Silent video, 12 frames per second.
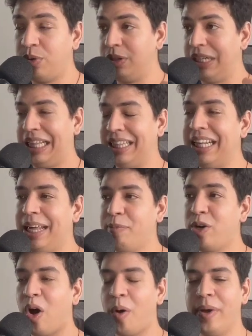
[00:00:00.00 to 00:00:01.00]
get the name
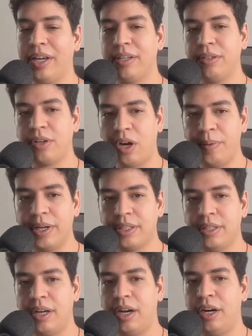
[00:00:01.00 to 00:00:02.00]
callback. Callbacks
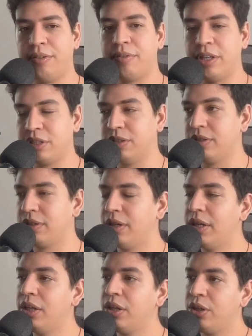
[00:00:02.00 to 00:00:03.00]
are functions.
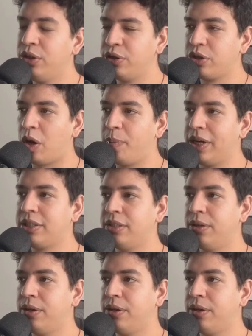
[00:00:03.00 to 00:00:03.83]
useCallback